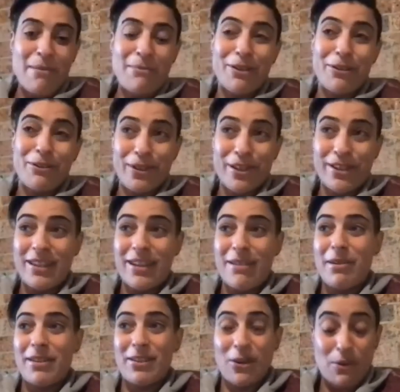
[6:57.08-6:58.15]
the first time
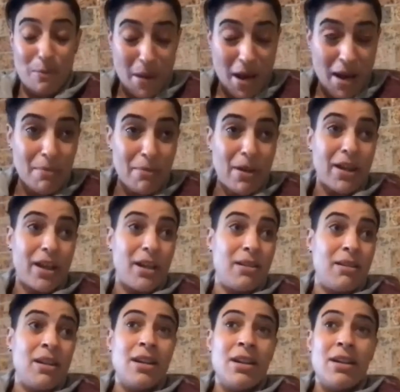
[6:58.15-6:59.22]
I told Mum, I go,
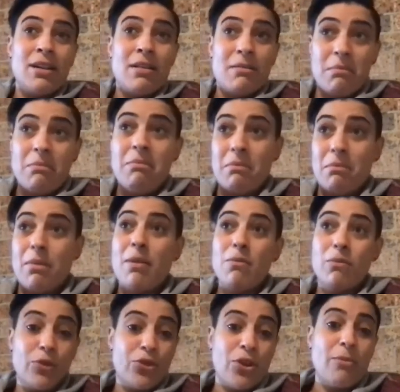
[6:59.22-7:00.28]

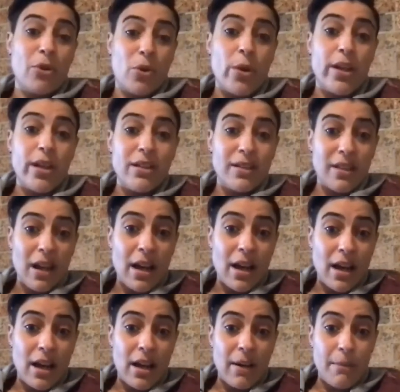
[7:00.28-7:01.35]
Mum, the Drummer Queens
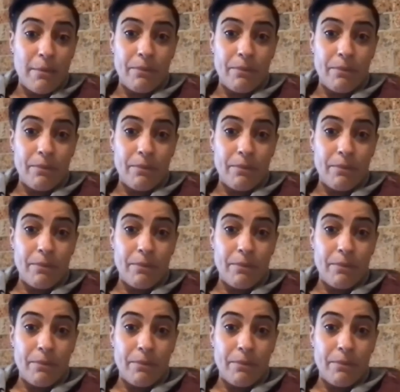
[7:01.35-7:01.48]
are